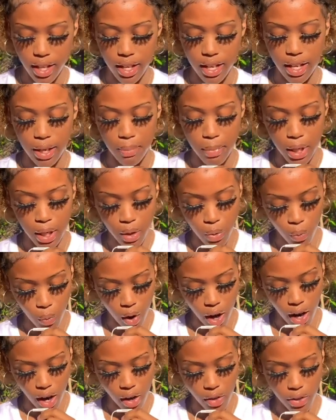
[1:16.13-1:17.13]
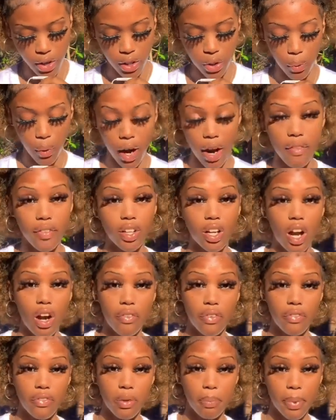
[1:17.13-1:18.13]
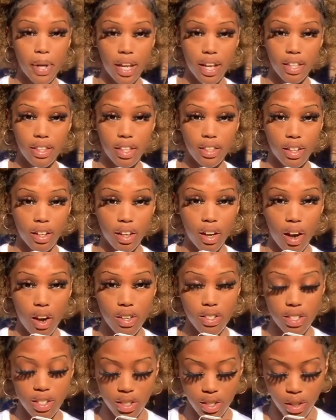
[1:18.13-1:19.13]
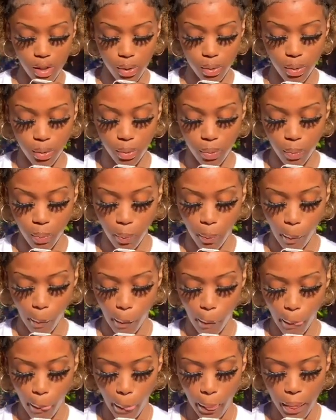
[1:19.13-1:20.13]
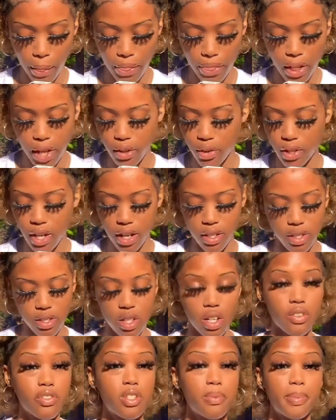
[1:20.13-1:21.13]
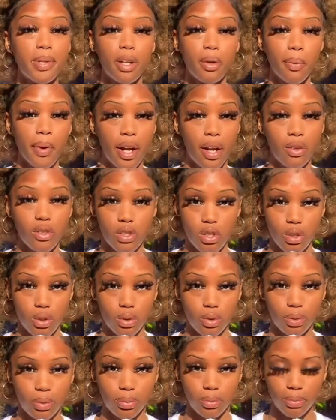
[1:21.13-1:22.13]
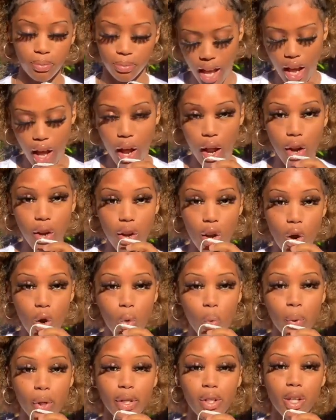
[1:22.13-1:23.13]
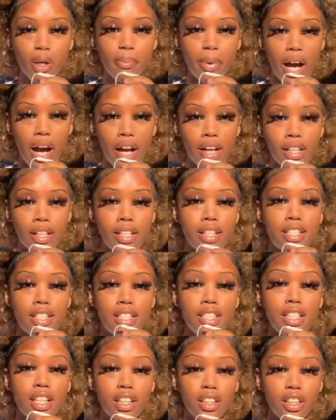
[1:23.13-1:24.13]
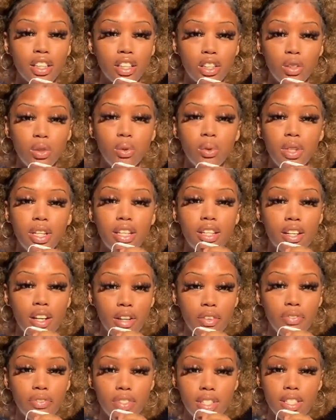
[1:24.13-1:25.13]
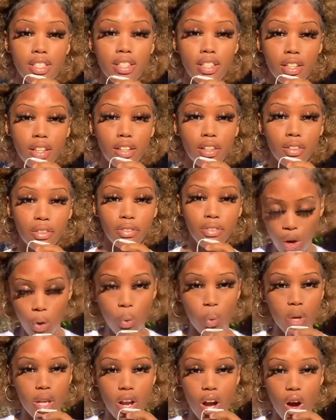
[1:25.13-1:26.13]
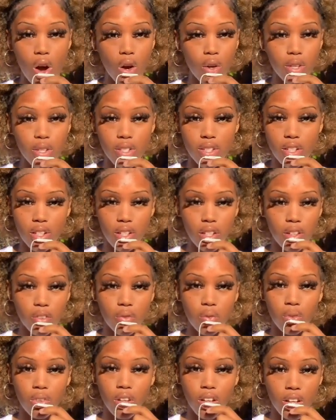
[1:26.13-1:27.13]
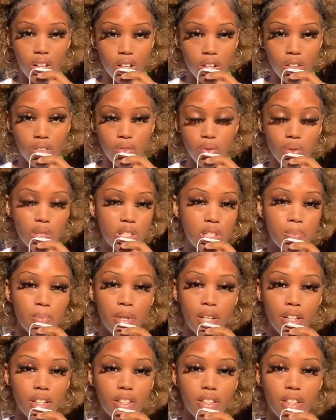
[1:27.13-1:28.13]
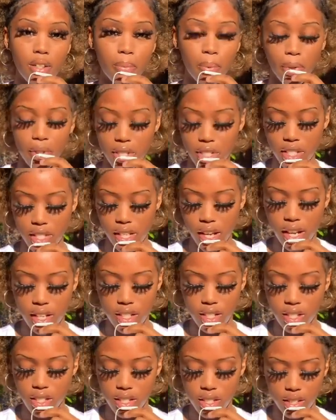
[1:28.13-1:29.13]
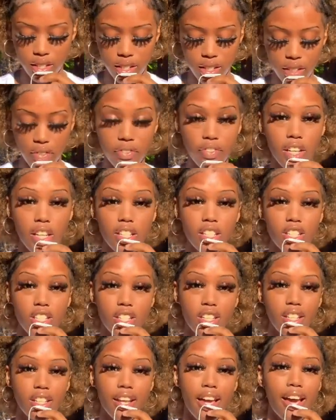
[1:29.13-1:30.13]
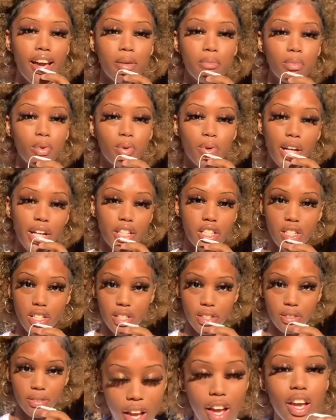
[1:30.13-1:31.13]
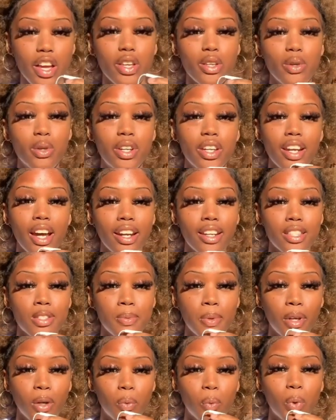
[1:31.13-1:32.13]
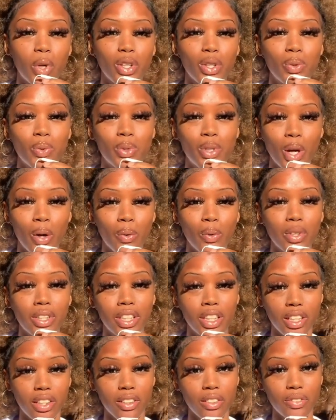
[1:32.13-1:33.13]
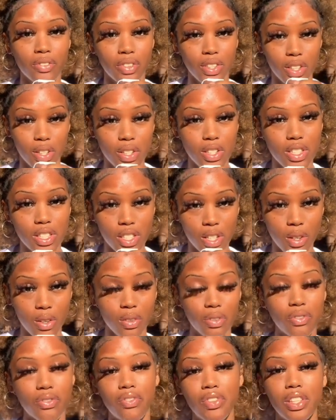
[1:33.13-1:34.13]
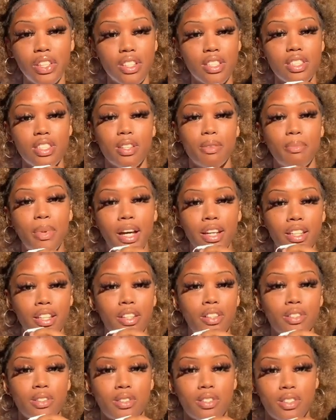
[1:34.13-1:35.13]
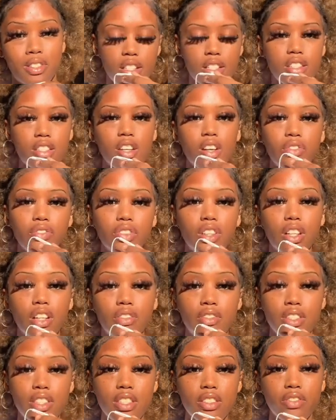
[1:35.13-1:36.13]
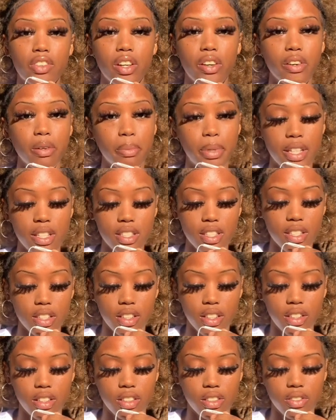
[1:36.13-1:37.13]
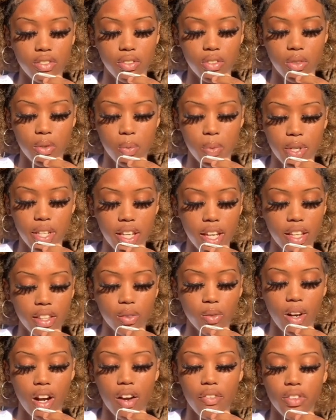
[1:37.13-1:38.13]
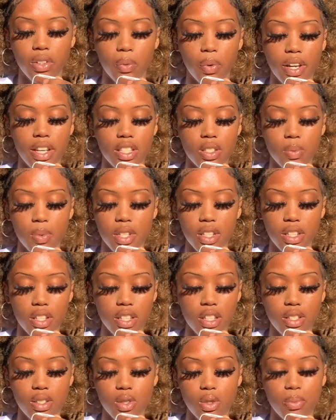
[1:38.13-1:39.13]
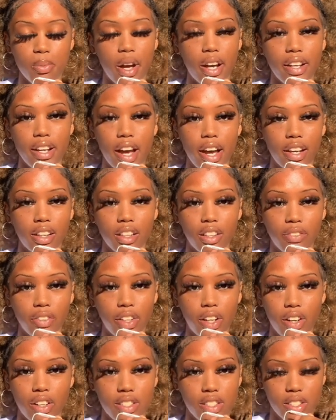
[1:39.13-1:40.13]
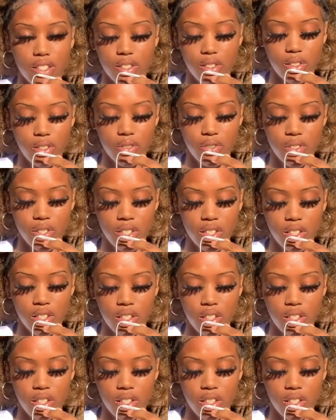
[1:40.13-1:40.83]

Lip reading: and meanwhile they're thriving off of the pain that they're causing you, they do not deserve to be around you. Know when your body is telling you enough is enough. We all deserve love, respect, appreciation, affection, and admiration. You cannot expect what you don't give yourself via somebody else. Self-love is the very best love. We can't thrive in ways we need to by not loving ourselves.